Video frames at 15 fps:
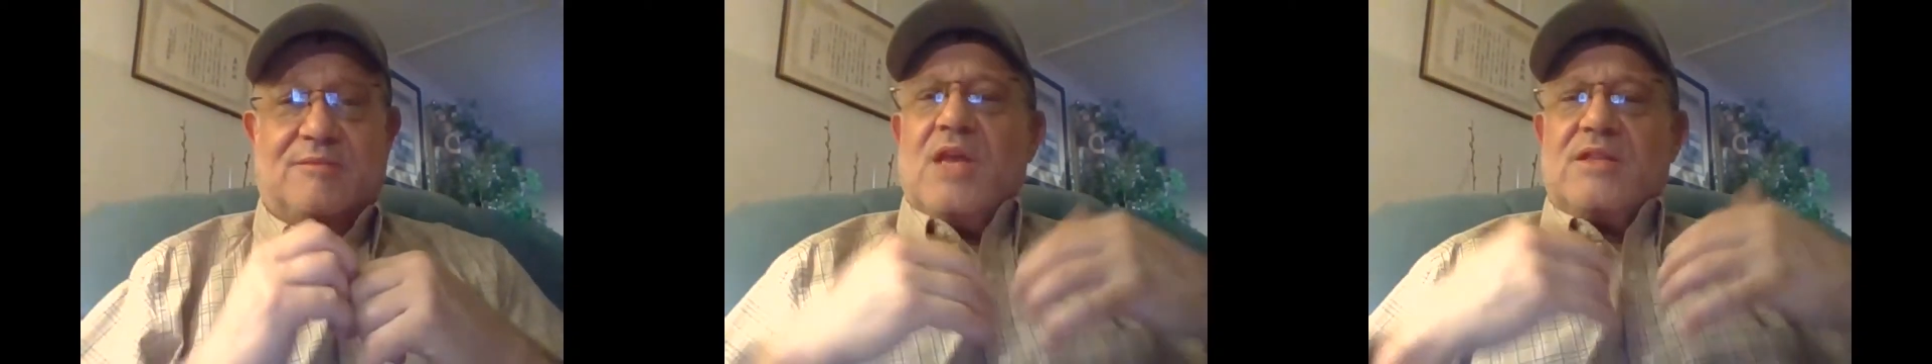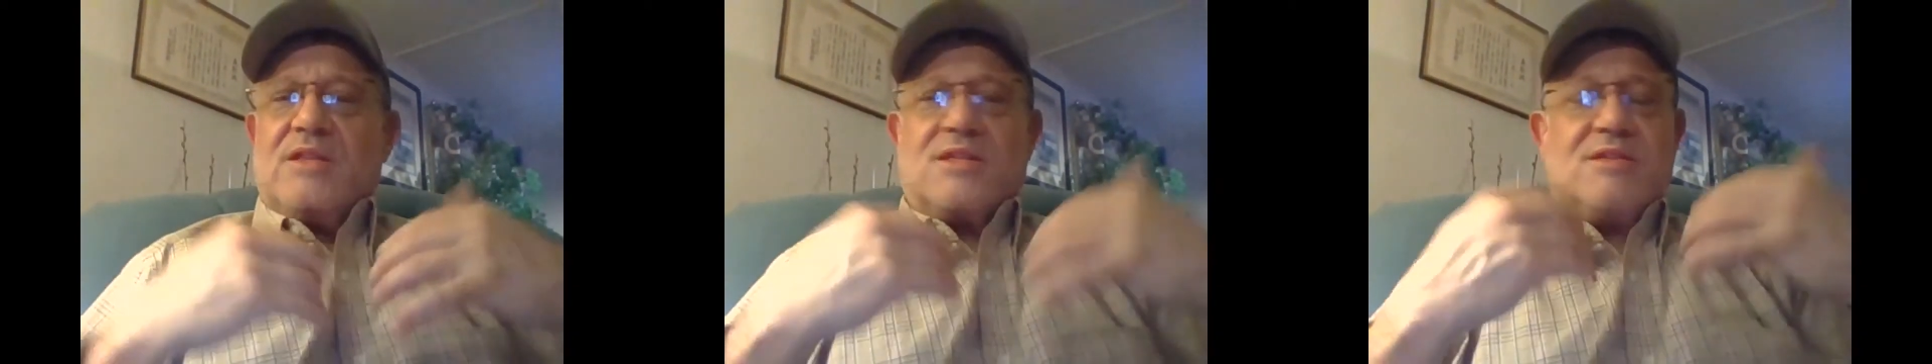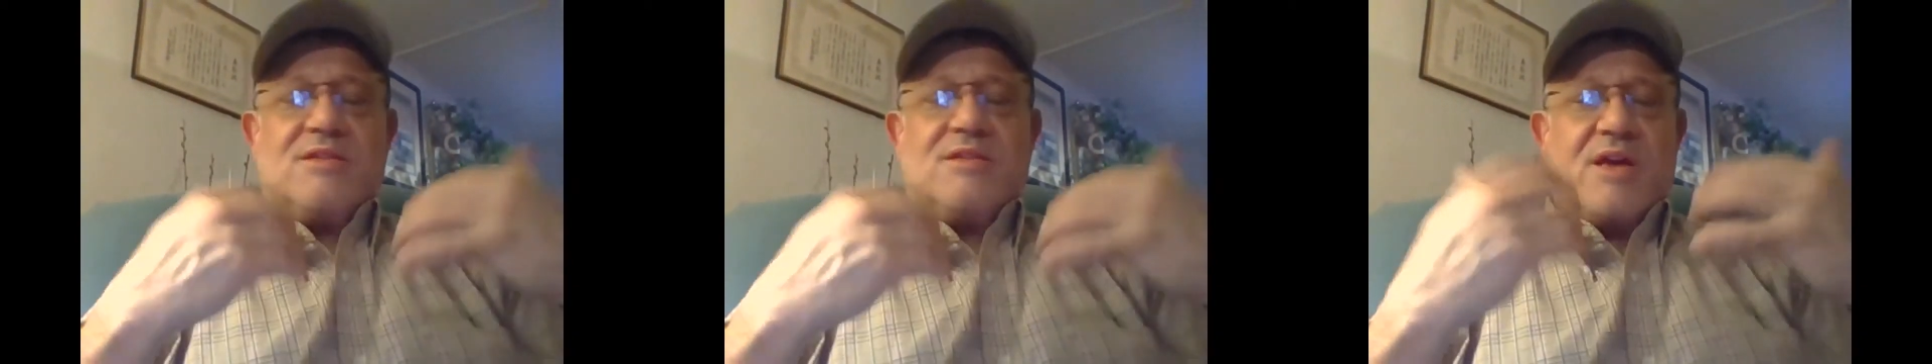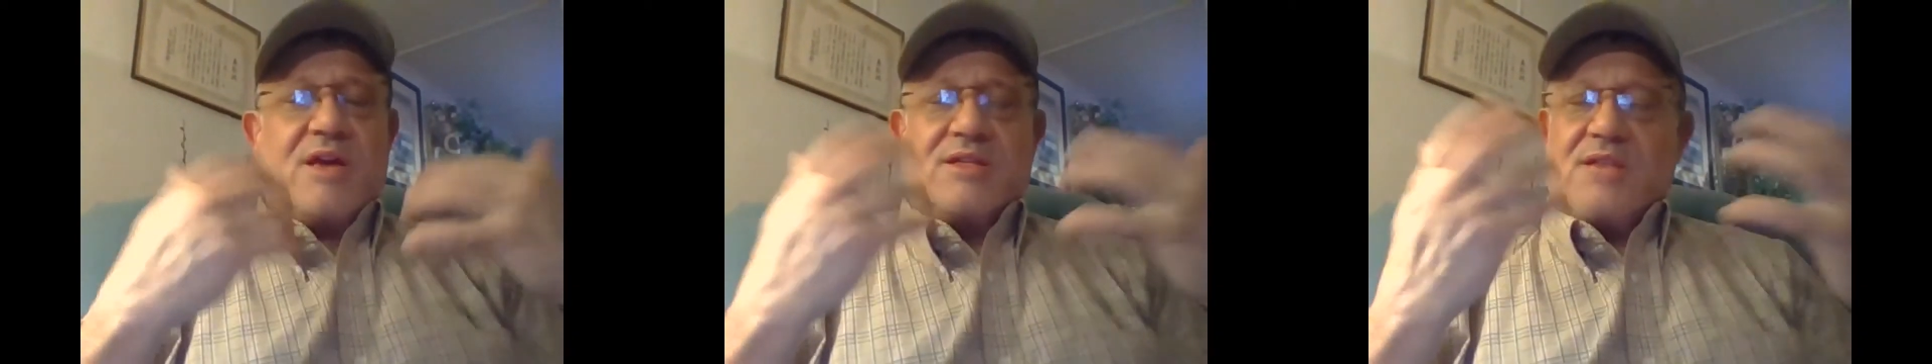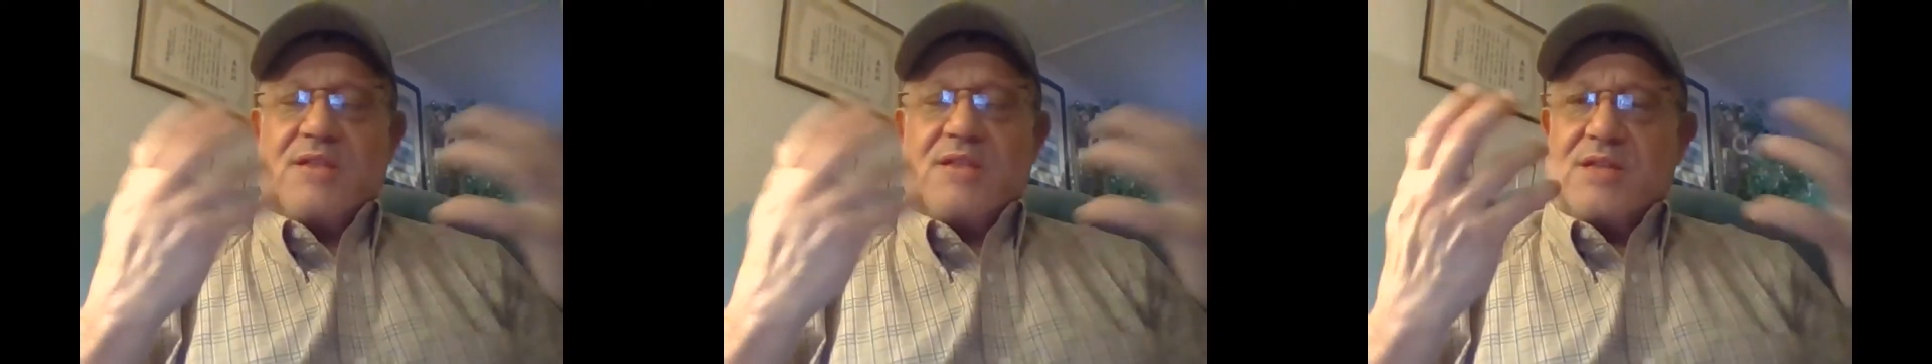This is not a
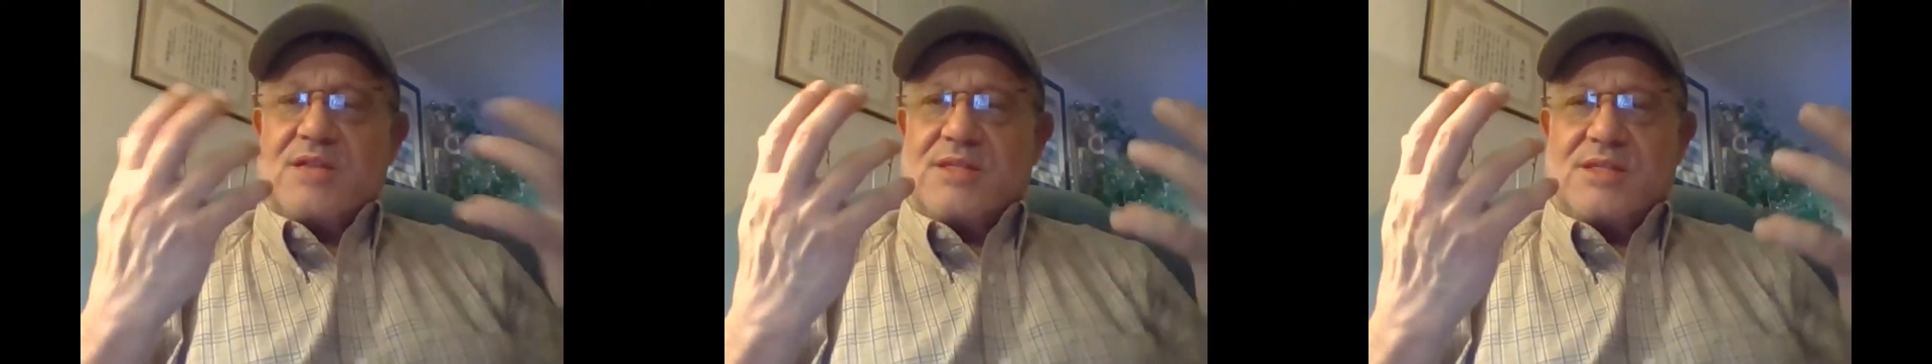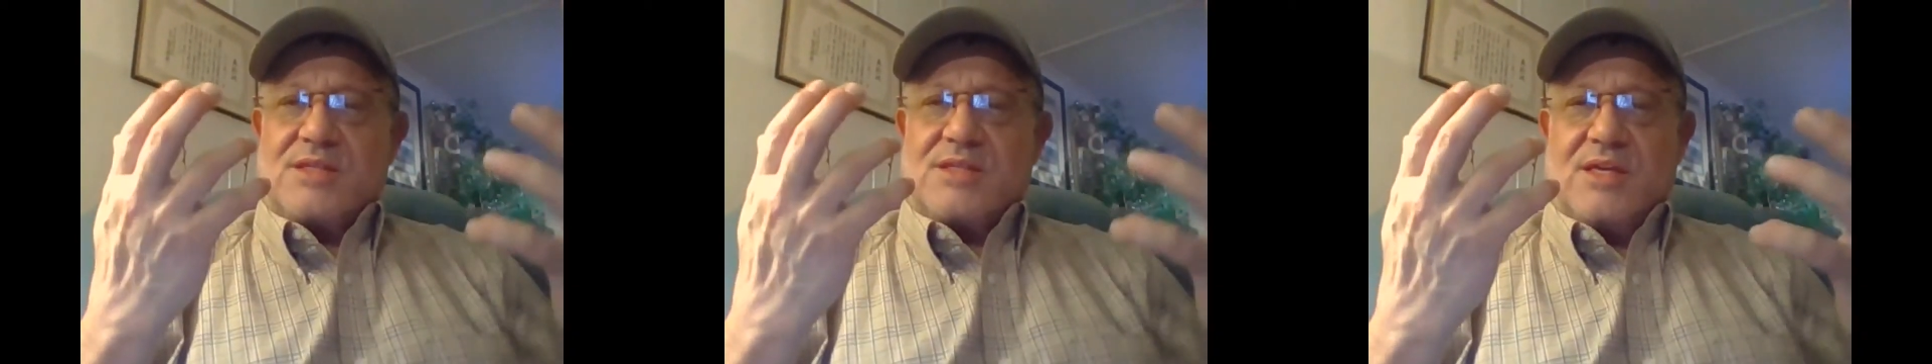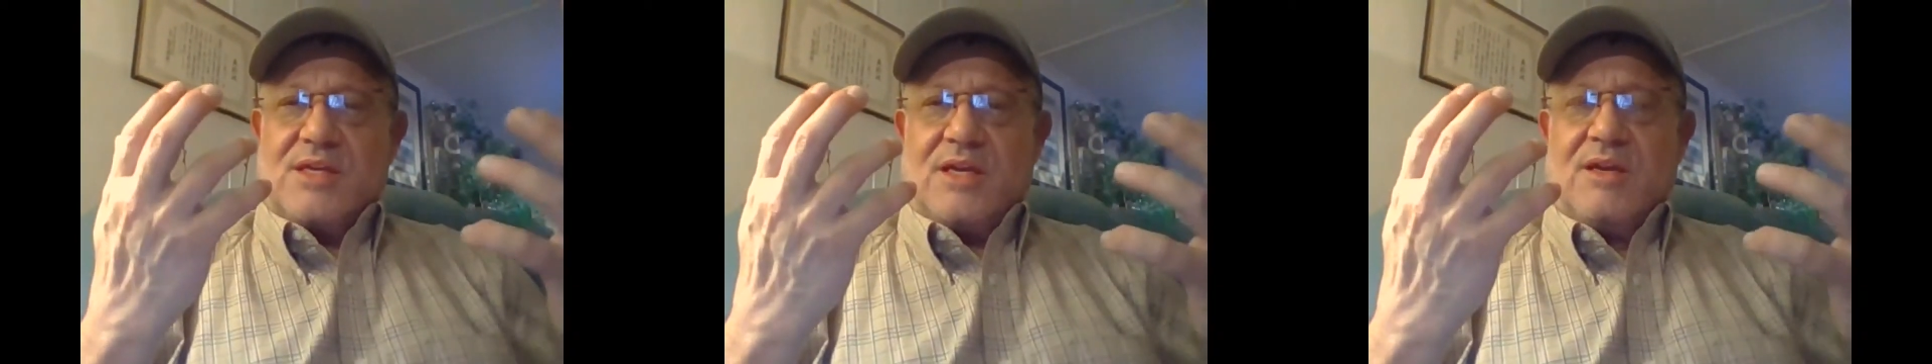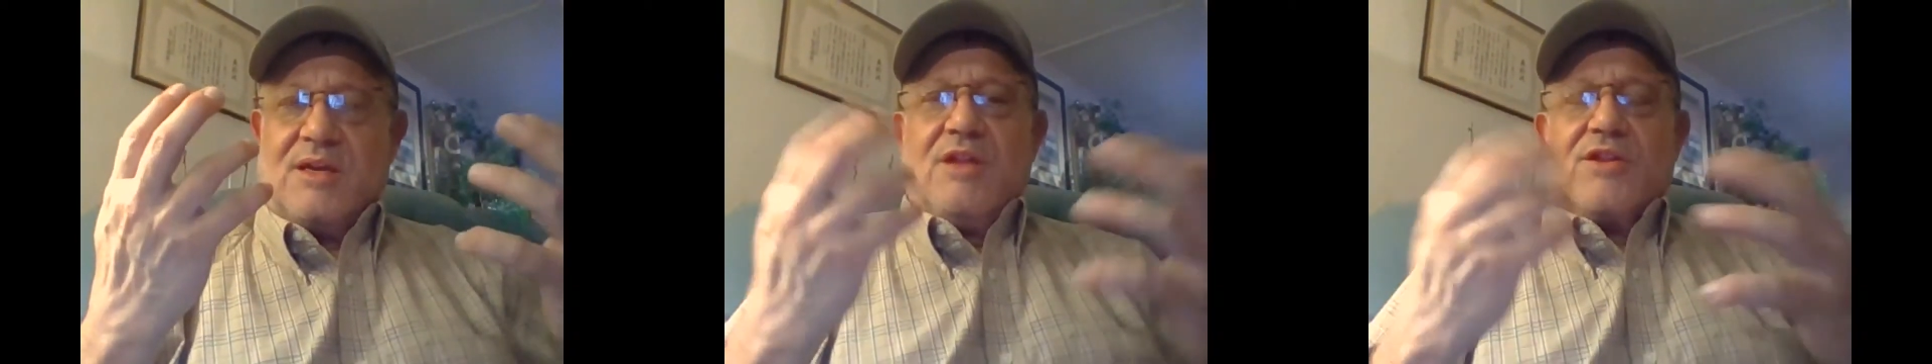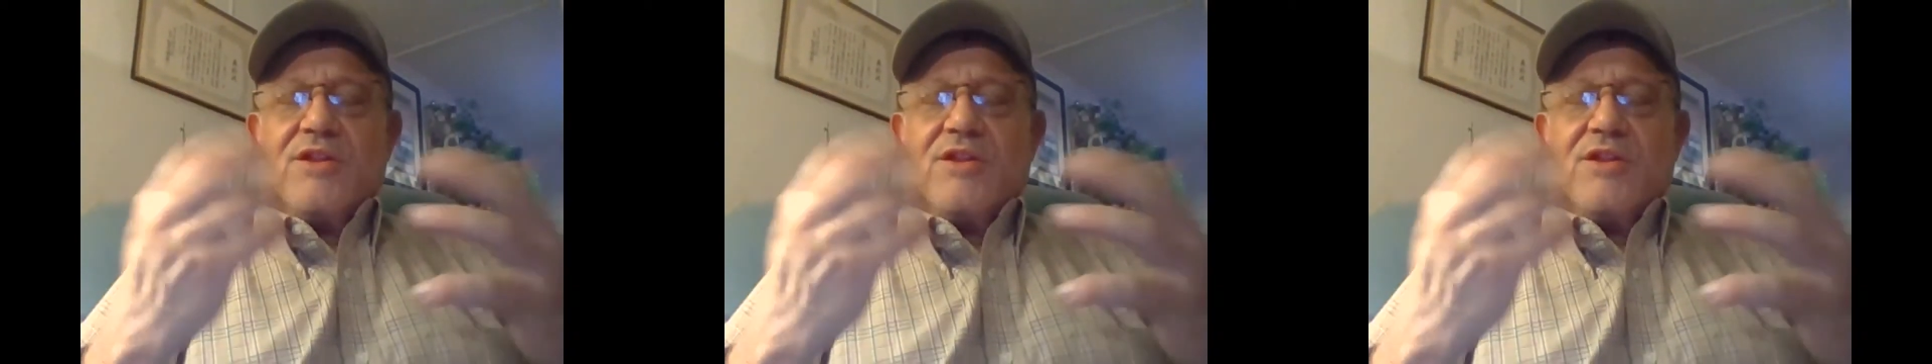sexist thing.